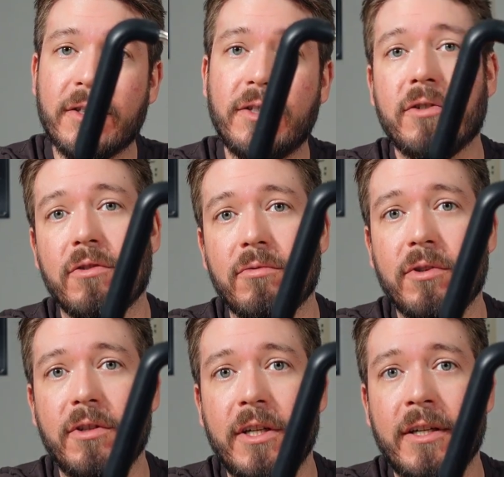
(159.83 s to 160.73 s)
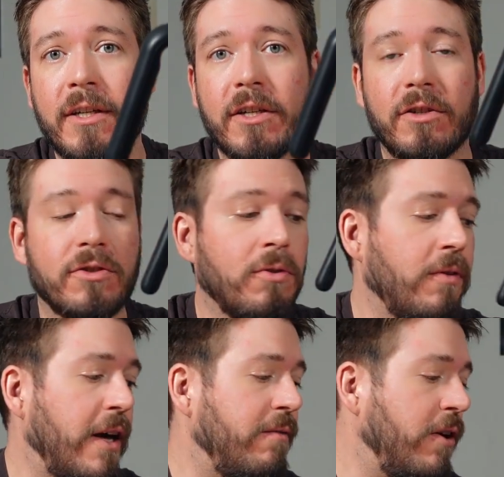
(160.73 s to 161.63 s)
so you can really control
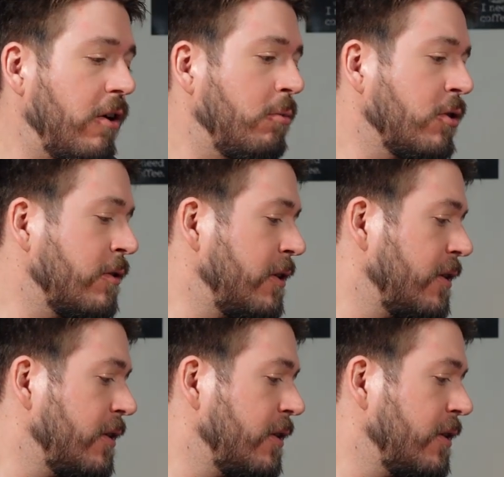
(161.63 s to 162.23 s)
that variable